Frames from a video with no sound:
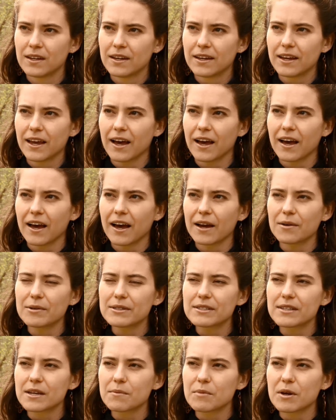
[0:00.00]
Yeah, I
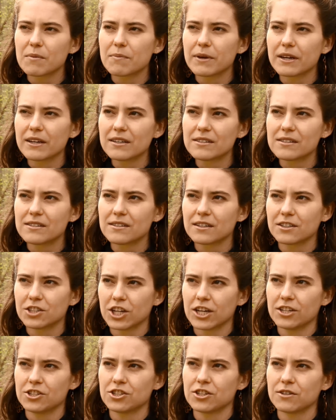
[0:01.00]
would say my biggest
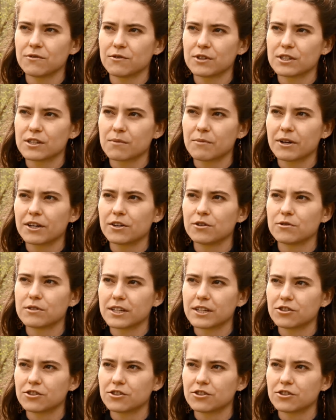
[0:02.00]
suggestion for somebody who's